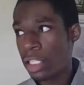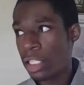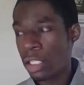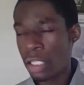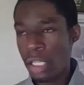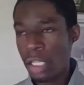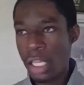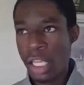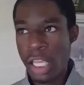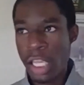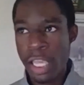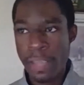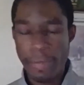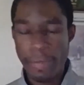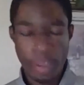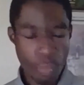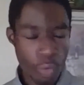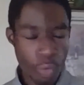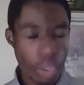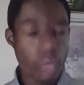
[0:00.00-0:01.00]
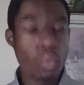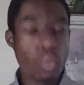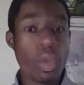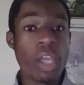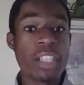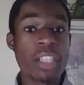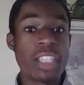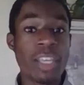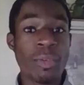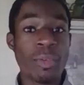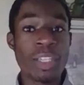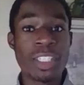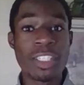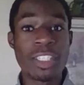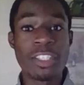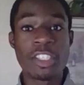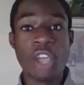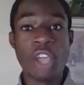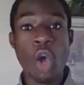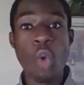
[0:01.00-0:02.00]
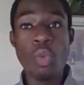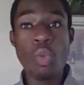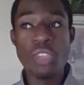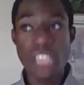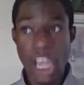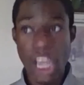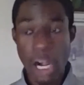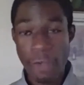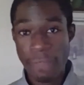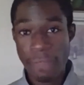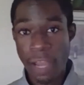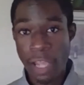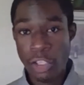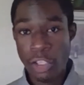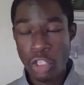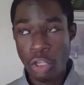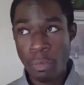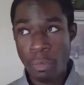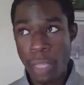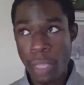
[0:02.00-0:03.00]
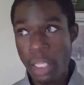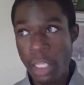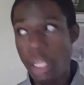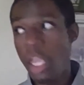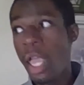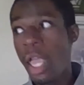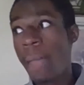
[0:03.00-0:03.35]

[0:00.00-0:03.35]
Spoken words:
It really was. It was so terrifying to me.